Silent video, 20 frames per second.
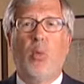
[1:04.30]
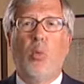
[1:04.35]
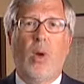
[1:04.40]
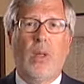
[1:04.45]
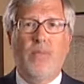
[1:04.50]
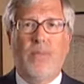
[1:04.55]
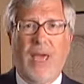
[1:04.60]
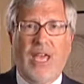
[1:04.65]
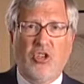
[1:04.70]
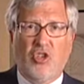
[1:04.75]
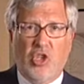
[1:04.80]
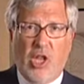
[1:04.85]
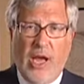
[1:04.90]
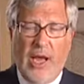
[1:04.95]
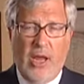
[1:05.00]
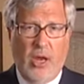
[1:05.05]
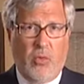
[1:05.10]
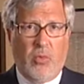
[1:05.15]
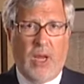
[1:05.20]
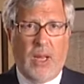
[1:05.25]
one-page
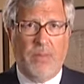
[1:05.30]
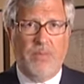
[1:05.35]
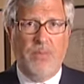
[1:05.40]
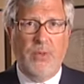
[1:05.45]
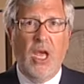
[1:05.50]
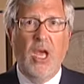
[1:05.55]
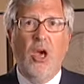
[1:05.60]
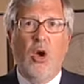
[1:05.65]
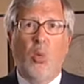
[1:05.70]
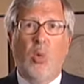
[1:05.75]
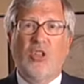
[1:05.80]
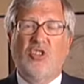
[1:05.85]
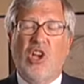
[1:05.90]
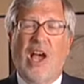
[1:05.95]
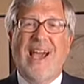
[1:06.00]
diagram, which